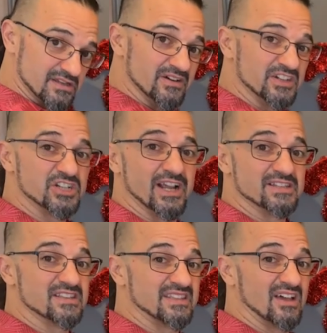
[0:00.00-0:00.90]
a chance
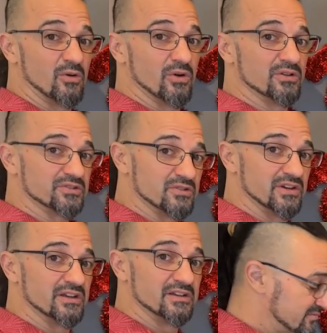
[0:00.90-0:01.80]
that that oil is going
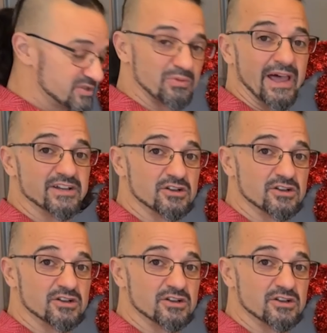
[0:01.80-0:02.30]
to splash